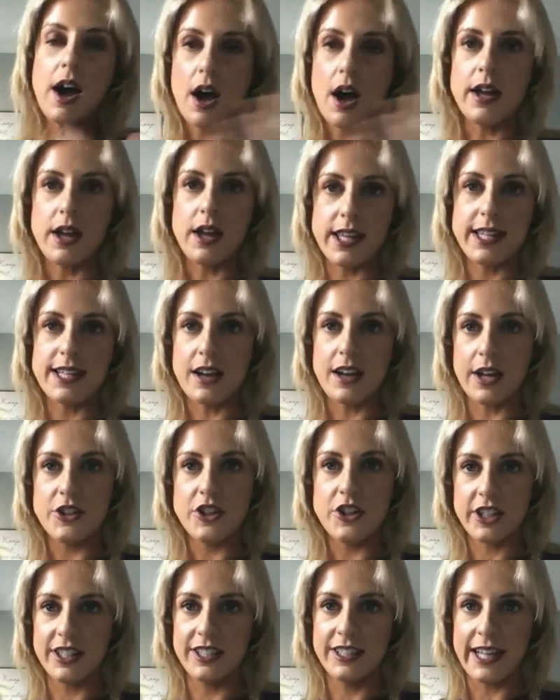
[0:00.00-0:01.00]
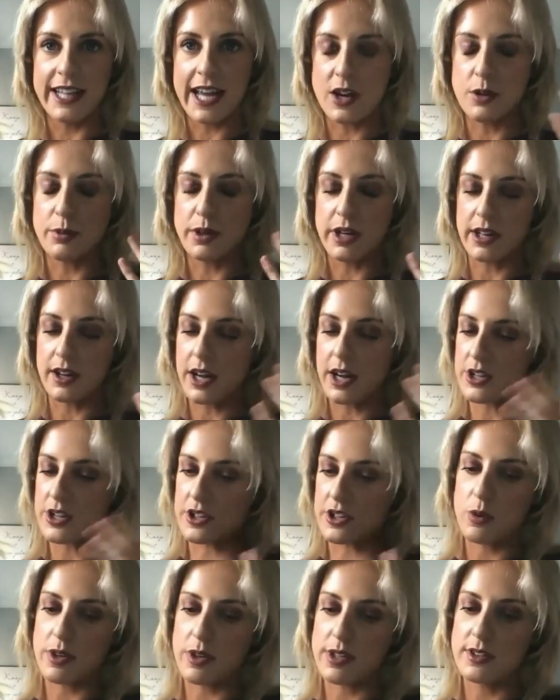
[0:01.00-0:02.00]
it's logical now, but I
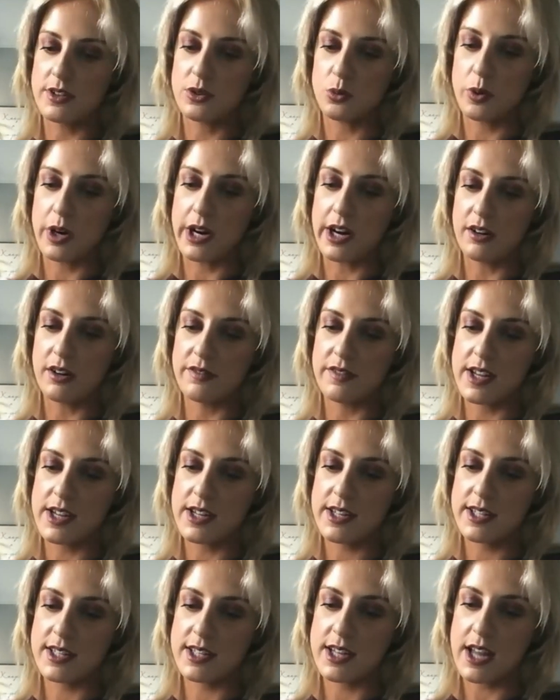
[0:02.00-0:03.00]
just wasn't aware of it.